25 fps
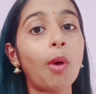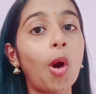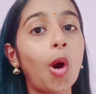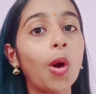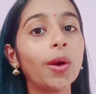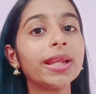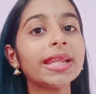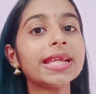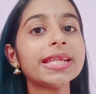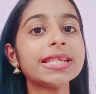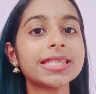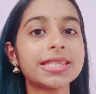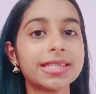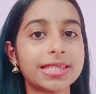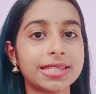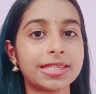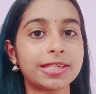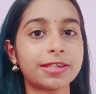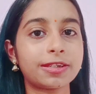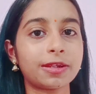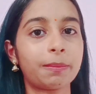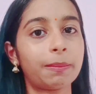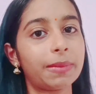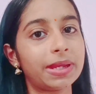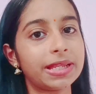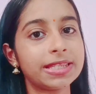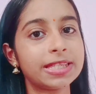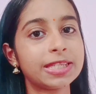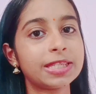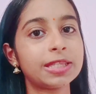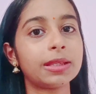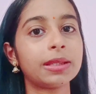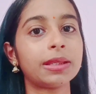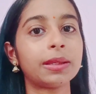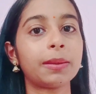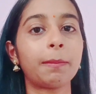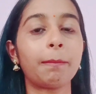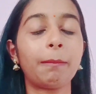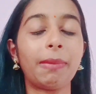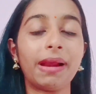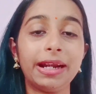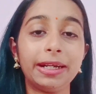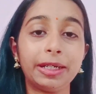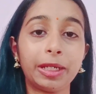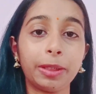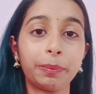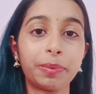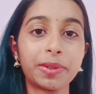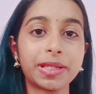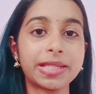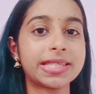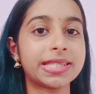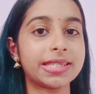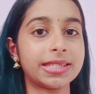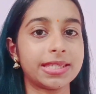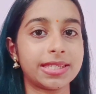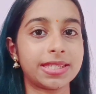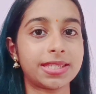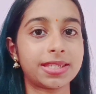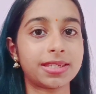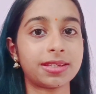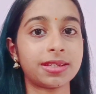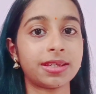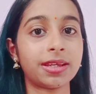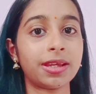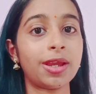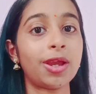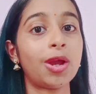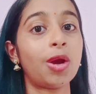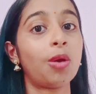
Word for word: Polycyst means multiple cyst.